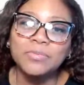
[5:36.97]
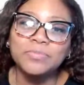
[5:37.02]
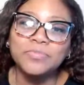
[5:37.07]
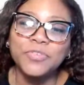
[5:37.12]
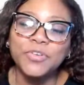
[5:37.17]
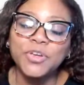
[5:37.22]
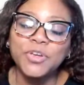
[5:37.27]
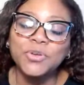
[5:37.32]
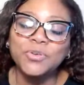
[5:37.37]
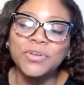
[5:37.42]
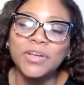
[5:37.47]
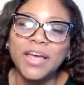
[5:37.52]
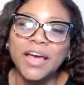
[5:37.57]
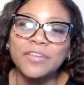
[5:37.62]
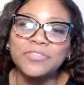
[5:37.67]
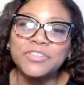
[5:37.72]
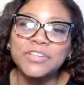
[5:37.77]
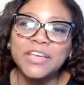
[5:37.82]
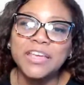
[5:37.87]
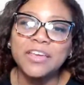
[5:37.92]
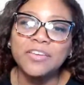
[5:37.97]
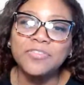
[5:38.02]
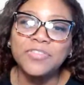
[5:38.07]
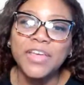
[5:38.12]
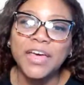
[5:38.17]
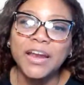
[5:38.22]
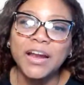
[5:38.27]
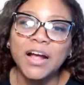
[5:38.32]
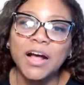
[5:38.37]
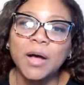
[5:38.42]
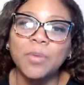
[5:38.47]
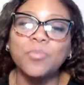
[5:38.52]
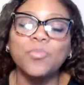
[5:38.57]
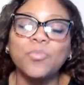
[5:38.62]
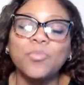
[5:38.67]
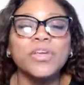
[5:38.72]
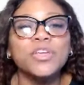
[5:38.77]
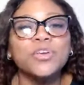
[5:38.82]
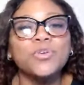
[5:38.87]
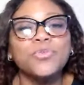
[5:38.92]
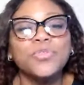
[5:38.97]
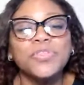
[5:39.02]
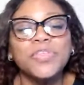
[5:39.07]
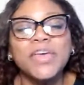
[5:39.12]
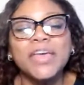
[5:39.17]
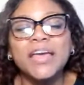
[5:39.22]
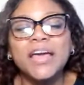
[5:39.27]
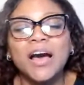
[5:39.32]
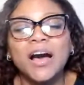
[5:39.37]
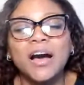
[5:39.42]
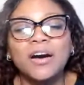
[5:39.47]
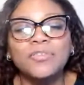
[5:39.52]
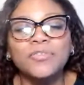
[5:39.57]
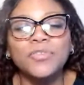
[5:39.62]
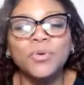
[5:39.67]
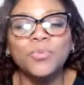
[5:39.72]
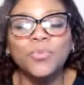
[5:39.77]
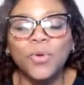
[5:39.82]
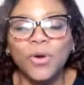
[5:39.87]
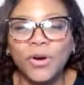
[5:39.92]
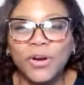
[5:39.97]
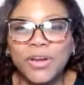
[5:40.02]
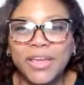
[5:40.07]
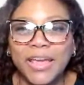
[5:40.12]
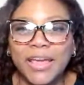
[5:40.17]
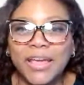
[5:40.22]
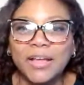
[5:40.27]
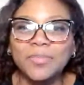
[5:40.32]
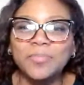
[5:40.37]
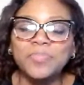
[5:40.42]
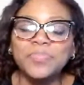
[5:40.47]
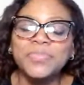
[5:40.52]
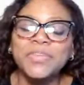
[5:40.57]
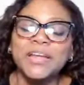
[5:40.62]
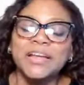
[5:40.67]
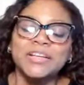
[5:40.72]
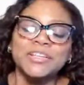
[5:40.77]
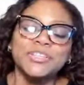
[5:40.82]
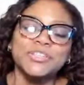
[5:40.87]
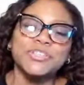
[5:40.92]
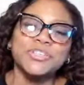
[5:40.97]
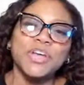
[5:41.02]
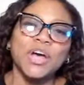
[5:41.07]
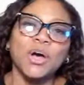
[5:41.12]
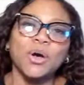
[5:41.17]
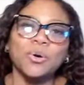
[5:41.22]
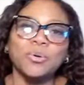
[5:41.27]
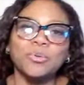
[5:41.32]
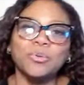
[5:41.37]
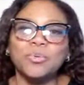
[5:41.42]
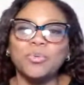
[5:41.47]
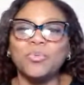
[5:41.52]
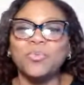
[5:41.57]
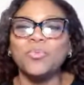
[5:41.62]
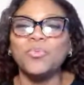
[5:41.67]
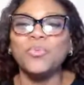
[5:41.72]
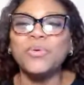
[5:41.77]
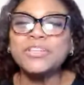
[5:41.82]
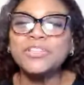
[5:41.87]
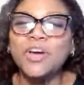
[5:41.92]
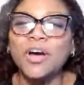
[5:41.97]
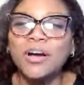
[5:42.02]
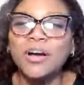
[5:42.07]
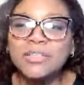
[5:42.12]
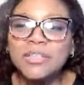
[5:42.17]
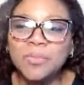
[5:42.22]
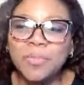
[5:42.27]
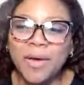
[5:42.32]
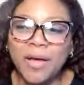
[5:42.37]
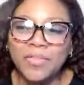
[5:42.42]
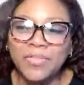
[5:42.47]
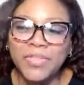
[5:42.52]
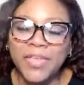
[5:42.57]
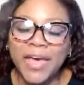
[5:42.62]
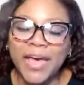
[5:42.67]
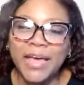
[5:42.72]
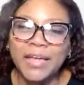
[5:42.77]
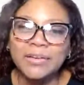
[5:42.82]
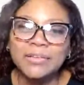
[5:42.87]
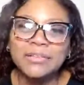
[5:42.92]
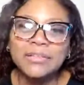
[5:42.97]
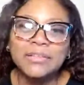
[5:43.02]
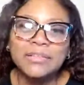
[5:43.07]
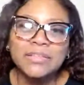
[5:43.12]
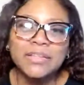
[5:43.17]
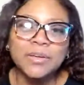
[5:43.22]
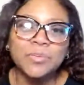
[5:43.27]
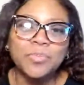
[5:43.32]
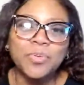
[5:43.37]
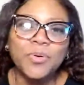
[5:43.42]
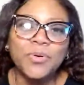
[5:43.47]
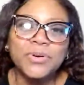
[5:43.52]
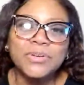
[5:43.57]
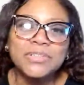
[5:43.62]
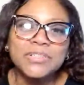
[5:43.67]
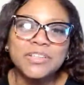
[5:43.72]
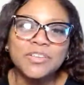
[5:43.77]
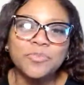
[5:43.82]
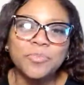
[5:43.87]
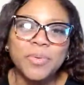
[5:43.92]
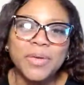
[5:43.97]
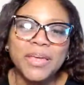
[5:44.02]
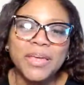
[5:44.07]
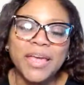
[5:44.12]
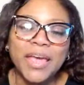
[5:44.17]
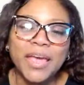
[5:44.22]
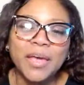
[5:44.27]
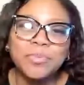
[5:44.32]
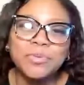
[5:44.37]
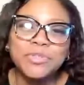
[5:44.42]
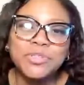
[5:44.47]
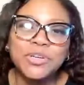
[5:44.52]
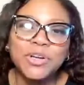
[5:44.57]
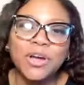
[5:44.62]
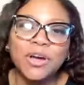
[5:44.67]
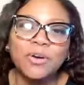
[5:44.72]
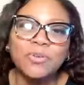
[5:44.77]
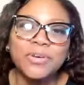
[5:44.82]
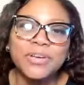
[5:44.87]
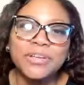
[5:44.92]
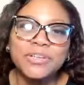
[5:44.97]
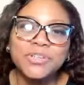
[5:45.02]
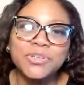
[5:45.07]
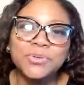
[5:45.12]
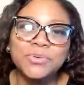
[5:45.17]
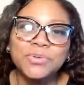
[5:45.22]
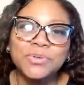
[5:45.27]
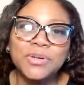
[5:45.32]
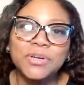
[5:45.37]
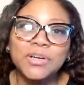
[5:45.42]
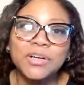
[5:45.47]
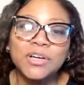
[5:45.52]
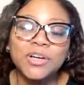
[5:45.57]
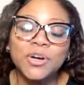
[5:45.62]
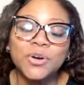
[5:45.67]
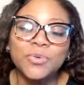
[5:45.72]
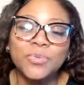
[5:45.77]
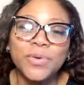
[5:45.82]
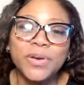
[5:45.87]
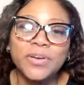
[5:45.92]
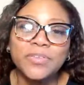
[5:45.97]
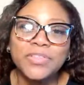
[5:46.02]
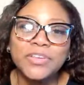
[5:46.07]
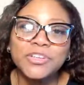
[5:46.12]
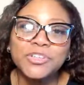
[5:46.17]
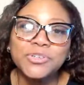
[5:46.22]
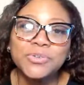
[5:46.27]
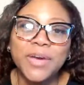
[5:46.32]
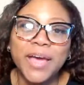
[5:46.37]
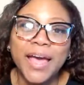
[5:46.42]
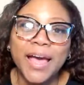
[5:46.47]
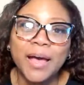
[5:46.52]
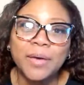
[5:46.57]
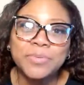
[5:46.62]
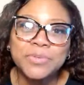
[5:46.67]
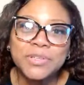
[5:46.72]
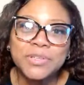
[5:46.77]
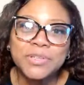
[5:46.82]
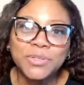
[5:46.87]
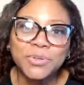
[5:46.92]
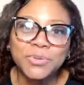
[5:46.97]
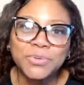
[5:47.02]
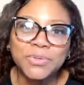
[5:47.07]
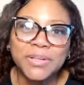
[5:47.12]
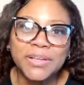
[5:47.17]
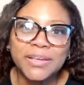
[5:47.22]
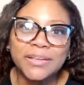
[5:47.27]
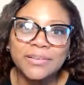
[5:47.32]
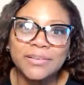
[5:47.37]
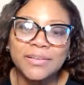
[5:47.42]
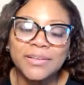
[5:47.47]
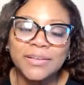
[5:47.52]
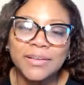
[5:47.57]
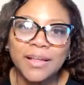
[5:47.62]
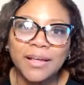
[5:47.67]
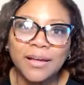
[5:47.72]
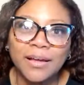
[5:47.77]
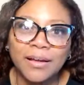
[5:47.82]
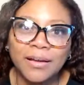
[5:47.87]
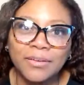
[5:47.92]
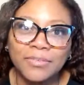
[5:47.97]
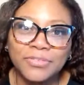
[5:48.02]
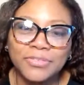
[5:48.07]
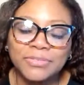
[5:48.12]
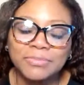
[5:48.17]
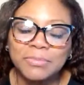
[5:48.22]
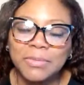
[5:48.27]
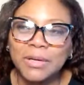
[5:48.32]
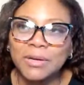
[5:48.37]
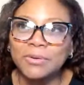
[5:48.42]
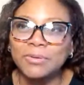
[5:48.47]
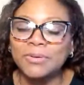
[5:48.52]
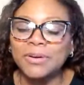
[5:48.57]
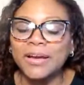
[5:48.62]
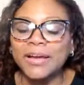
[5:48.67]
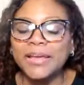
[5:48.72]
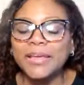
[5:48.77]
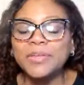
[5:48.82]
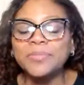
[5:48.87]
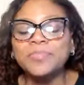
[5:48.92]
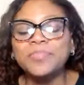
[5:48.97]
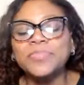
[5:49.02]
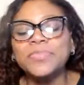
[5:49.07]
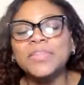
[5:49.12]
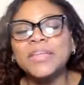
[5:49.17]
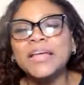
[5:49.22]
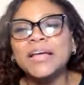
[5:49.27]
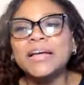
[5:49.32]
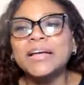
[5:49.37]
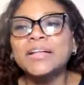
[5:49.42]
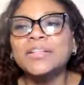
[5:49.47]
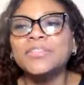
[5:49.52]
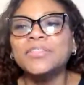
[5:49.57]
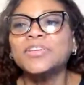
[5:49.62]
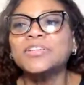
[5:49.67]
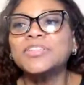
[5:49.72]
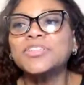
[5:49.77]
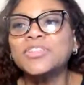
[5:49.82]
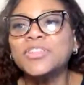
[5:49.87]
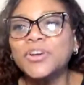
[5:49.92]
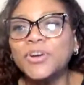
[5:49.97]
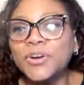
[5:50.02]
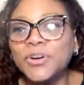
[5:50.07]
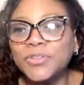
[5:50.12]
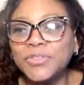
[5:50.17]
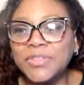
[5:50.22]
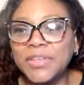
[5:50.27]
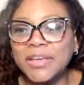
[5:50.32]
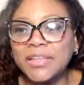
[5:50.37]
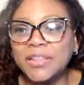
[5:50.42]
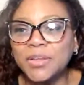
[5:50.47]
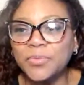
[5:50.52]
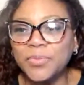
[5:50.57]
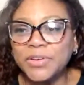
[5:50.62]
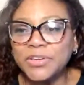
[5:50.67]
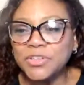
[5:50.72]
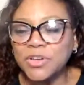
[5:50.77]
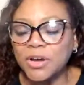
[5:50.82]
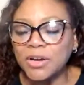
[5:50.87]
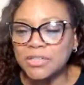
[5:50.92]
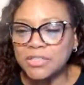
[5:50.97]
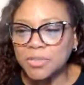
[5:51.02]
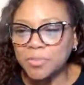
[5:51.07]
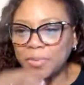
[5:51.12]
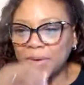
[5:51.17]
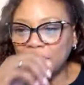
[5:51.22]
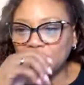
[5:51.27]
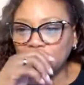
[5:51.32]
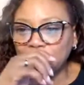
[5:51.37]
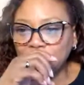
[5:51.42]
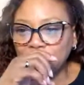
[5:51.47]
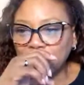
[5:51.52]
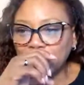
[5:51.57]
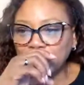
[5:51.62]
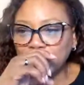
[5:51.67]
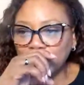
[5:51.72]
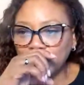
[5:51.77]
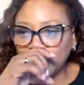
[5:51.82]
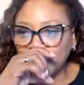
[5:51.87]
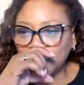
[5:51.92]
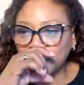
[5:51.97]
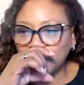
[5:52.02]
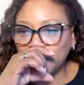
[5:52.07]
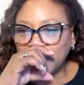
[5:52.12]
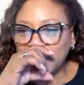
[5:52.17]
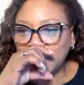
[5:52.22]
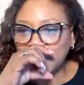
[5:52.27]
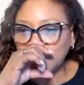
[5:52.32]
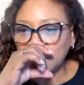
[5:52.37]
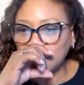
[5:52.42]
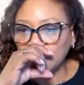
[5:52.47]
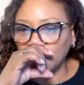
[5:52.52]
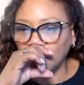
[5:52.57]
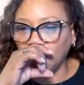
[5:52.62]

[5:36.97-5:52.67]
for you to have to give that up when you think of working. So, we talked about that. The importance of being able to go into a career that you absolutely love. All right. The third thing that we talked about, or the third week,